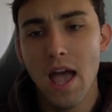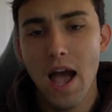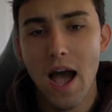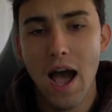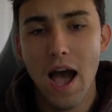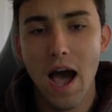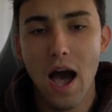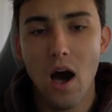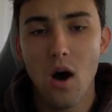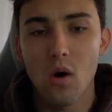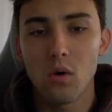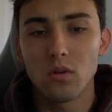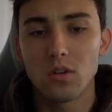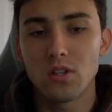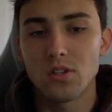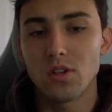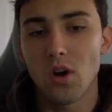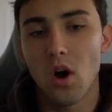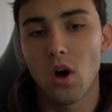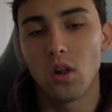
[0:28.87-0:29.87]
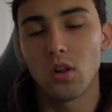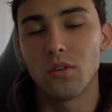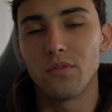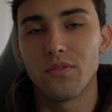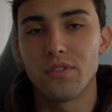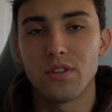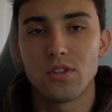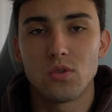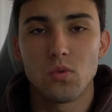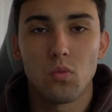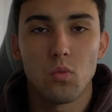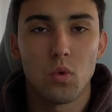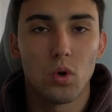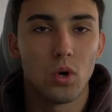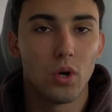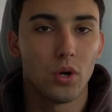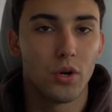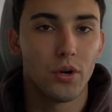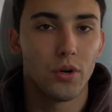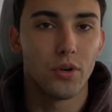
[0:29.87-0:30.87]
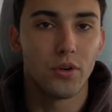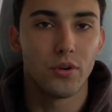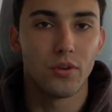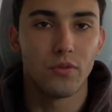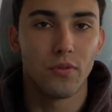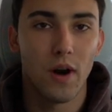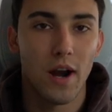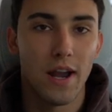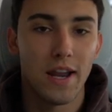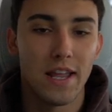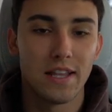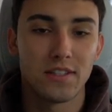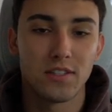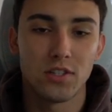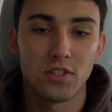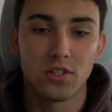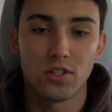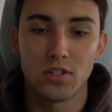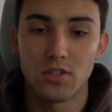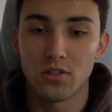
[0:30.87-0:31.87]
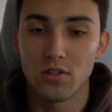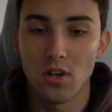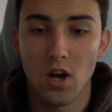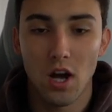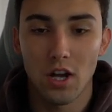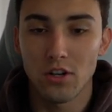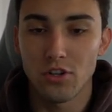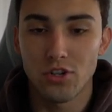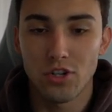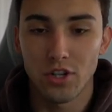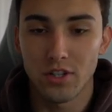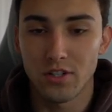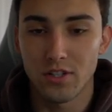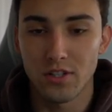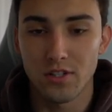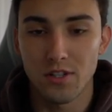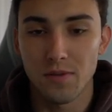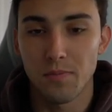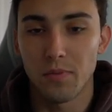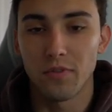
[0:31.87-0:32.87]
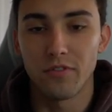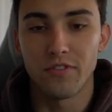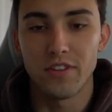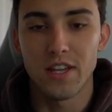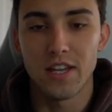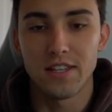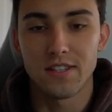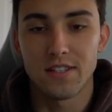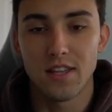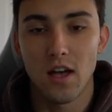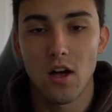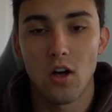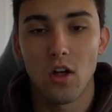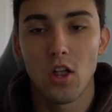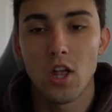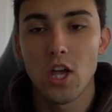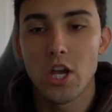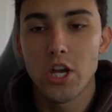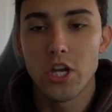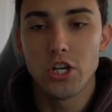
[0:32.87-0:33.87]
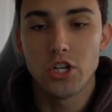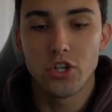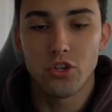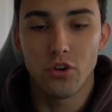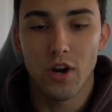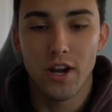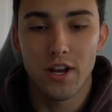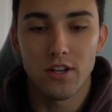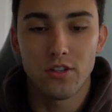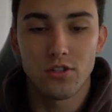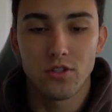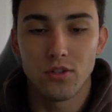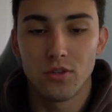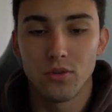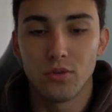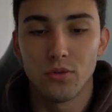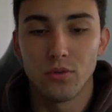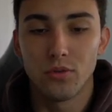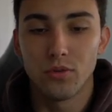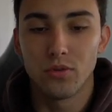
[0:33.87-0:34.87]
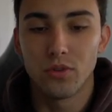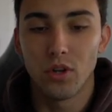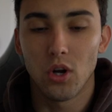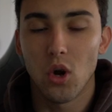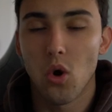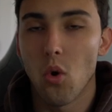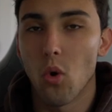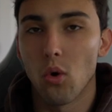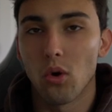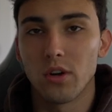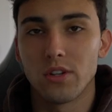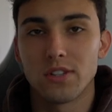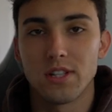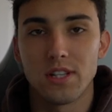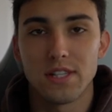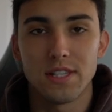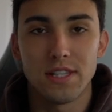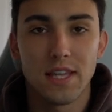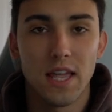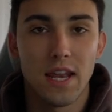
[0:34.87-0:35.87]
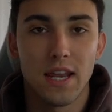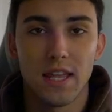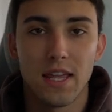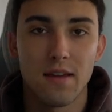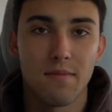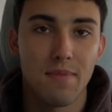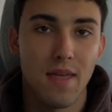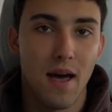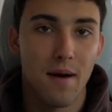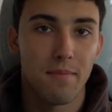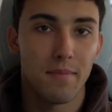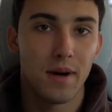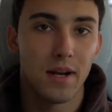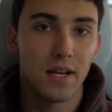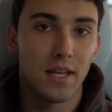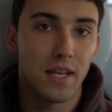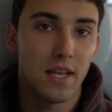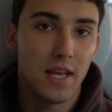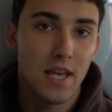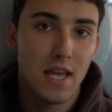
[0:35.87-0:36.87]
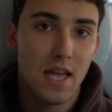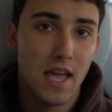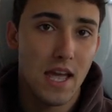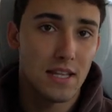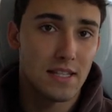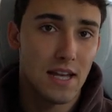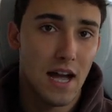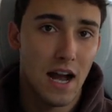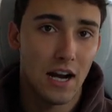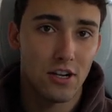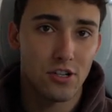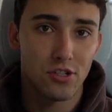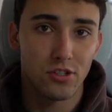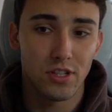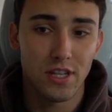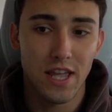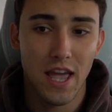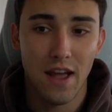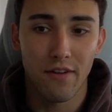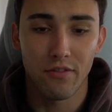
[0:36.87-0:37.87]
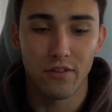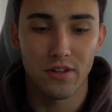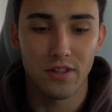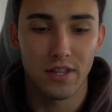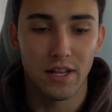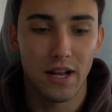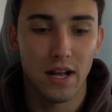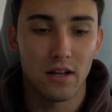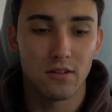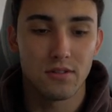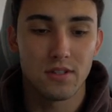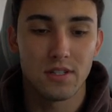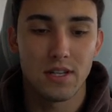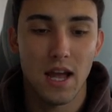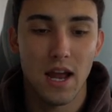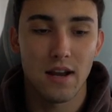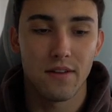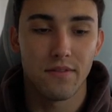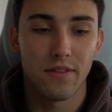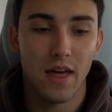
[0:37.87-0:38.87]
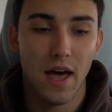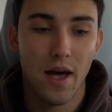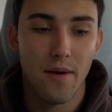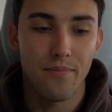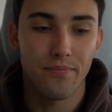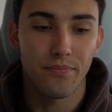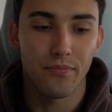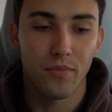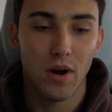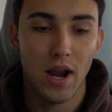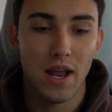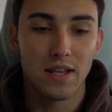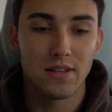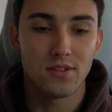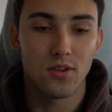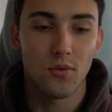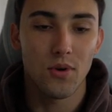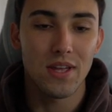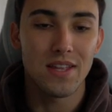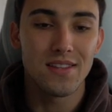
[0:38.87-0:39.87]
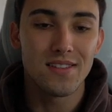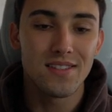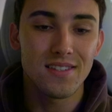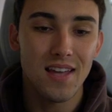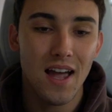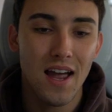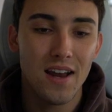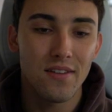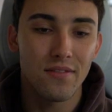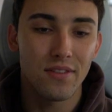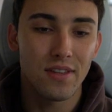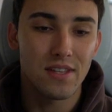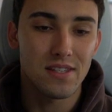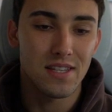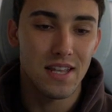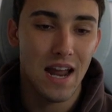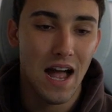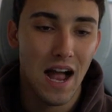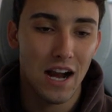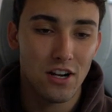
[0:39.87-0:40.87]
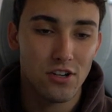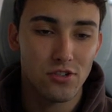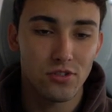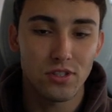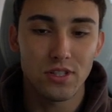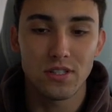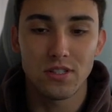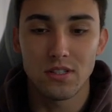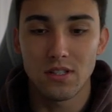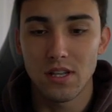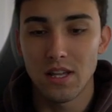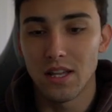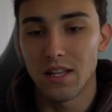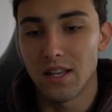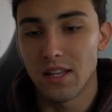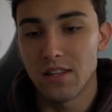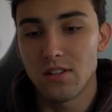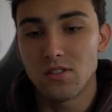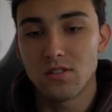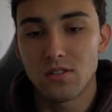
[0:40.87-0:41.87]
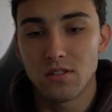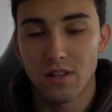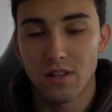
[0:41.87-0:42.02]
how does all of this work, right? It's not just a simple VSL straight into the course that's getting him that money. It's actually everything outside of that, right? So inside of this, it is